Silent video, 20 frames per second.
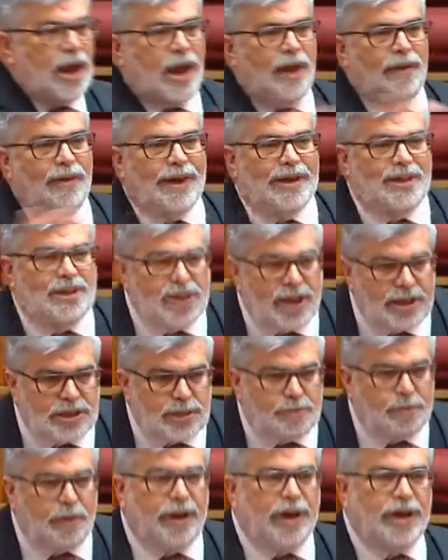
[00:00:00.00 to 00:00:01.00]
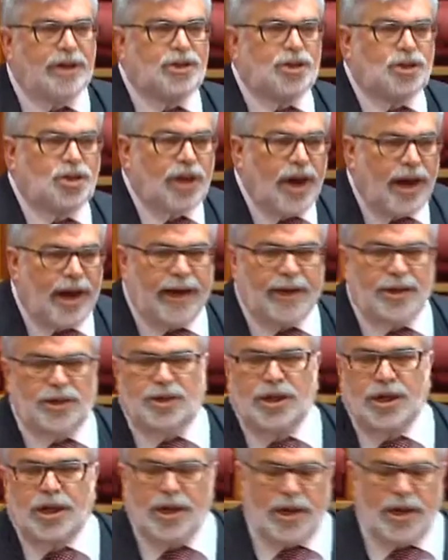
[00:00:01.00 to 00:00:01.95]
in the desperate exchange,